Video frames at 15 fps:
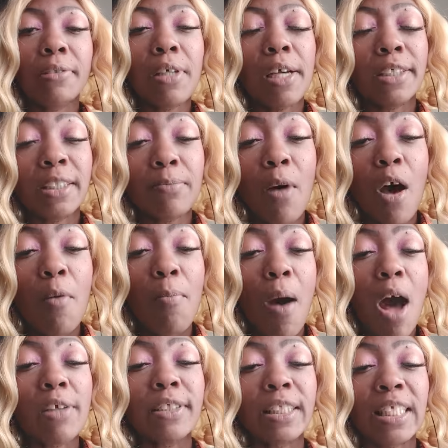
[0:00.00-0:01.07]
a small
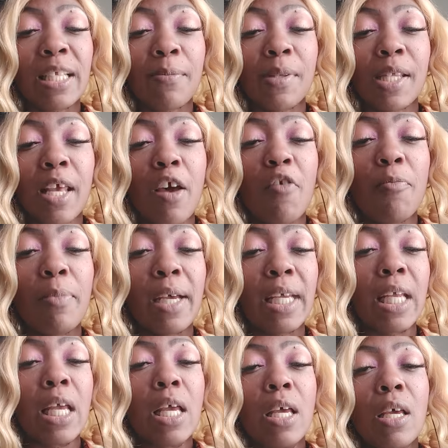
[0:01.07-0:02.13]
boss in themselves,
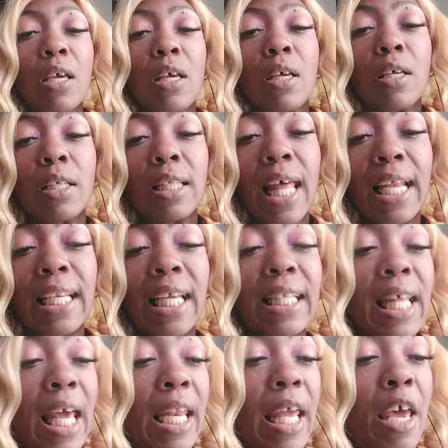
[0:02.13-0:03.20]
but they need
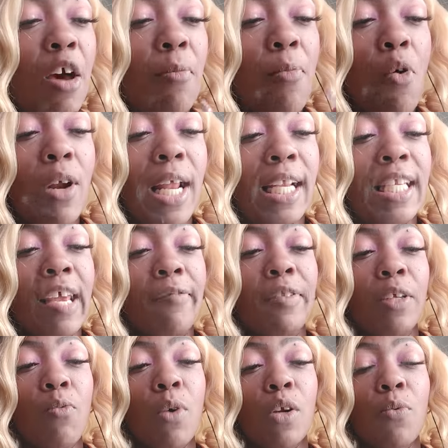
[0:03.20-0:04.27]
that help or they
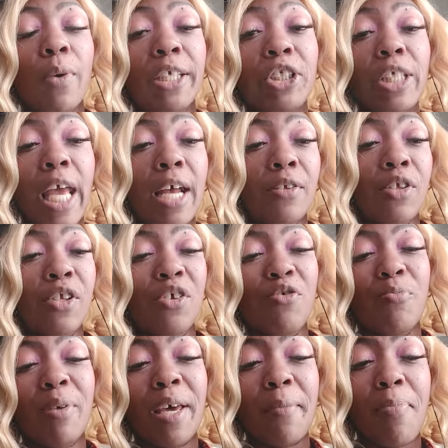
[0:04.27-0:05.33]
definitely want to reach out to you.
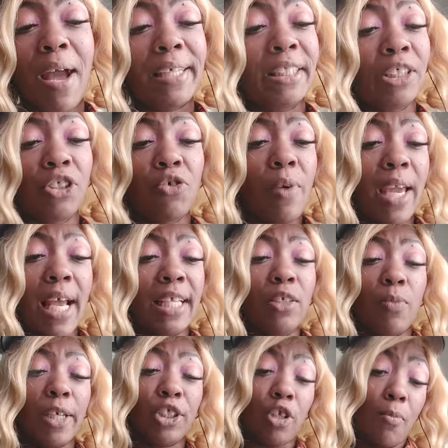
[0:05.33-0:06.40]
But Pisces, you ain't got to
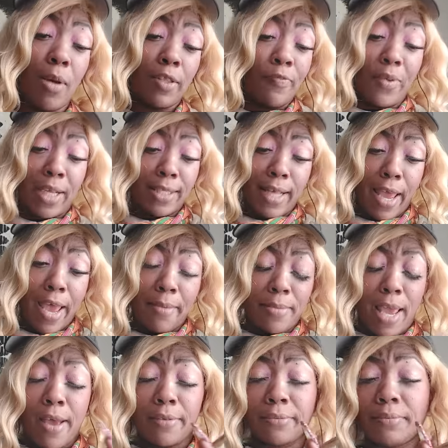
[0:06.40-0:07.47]
waste your motherfucking time now.